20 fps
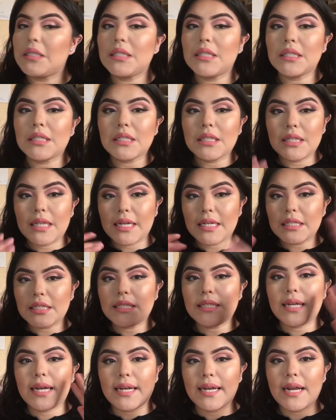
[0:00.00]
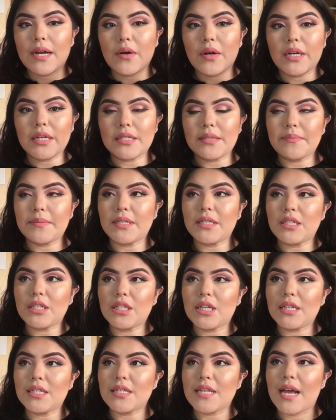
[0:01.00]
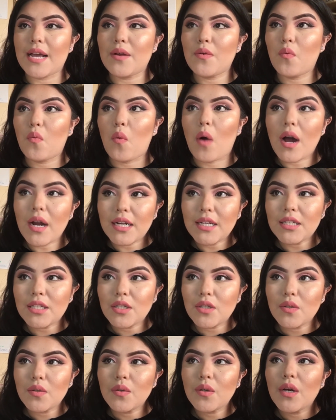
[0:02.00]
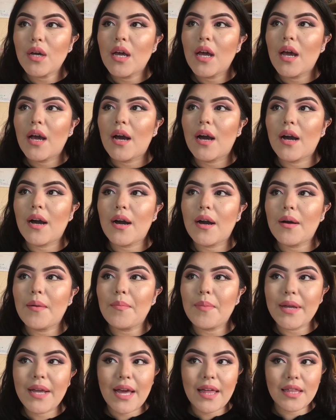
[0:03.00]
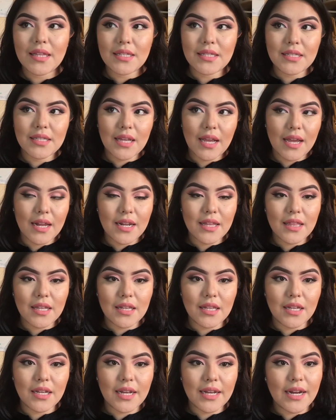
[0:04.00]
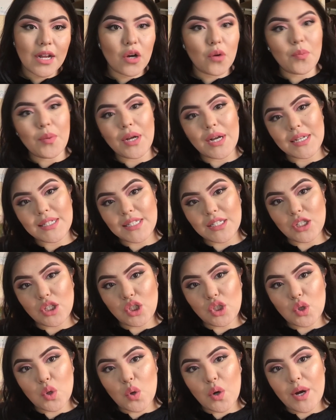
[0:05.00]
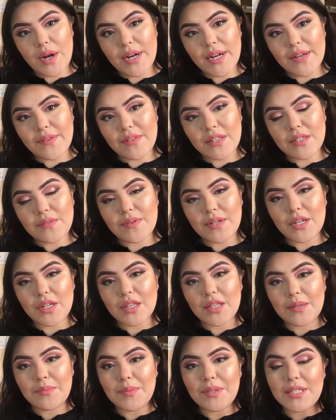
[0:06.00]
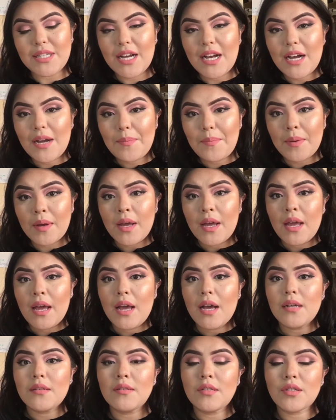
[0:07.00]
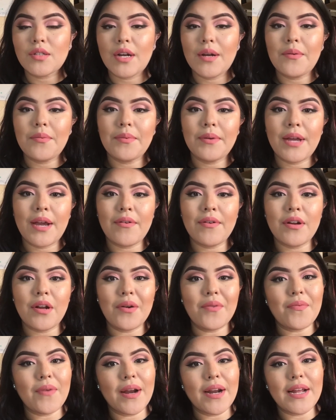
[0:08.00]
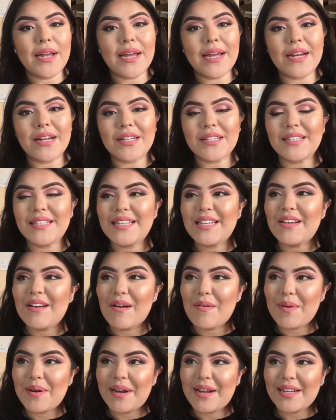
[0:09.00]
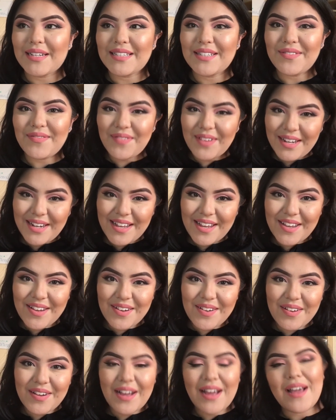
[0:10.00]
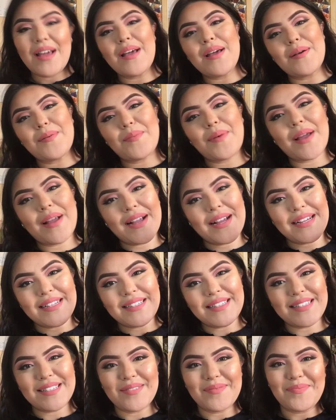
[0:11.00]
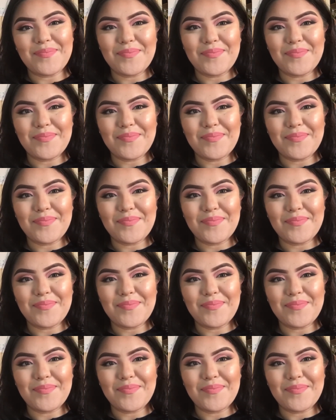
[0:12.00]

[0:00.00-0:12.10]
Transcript: doesn't like stand out as much as I wanted to. But yeah, this is the end of the look, and I hope you guys enjoyed. Give this video a thumbs up, subscribe if you haven't already, and I'll see you on my next video. Bye guys.